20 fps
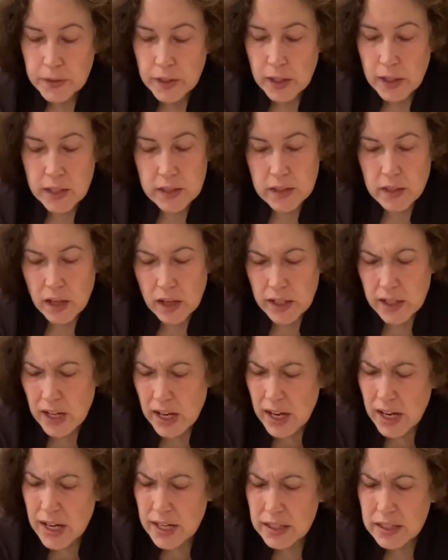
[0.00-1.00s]
It's got
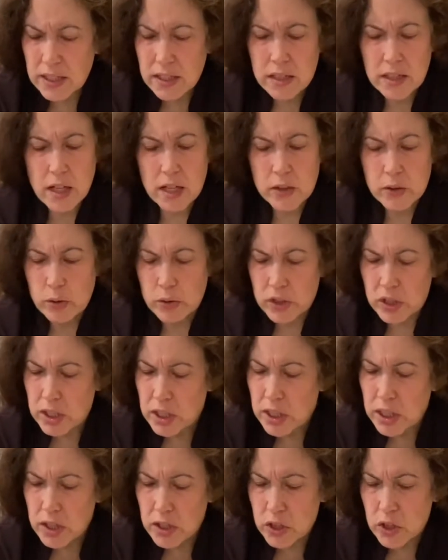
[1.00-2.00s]
eggs, it's got
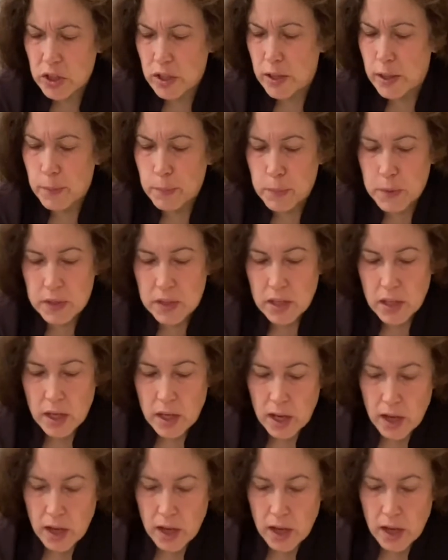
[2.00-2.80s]
tortilla chips.